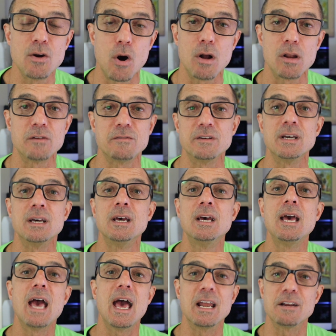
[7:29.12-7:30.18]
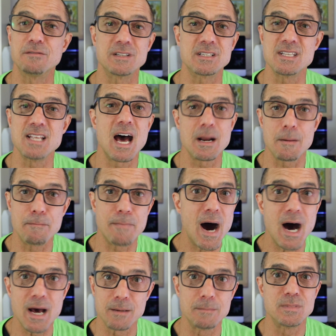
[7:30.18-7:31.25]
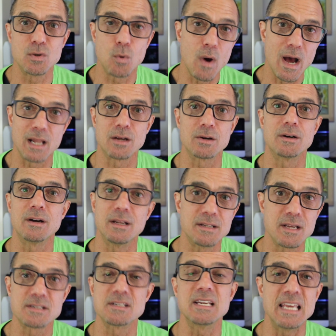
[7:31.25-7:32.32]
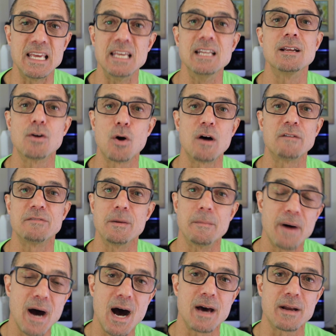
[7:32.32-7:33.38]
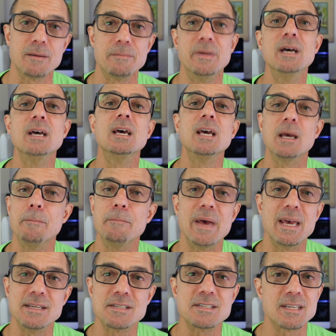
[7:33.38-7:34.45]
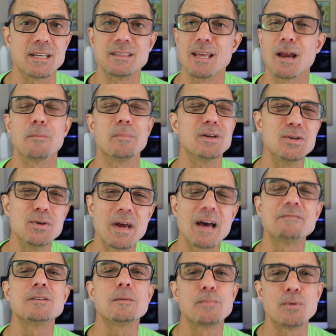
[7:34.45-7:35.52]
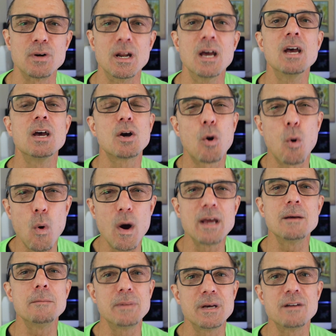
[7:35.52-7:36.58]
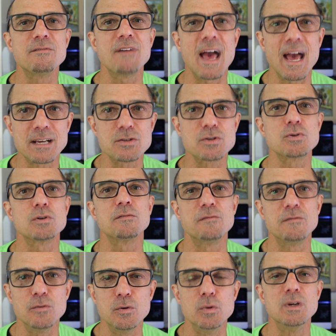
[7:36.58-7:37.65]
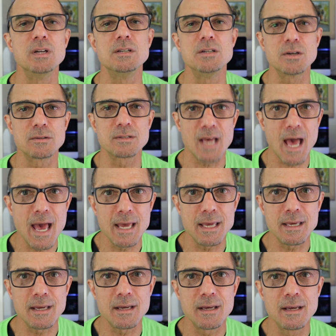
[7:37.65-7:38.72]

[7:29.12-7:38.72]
all of it. And if it's not a bottom dweller and doesn't eat it off the bottom, it may sit there. But you'd have to put quite a bit of extra food in your tank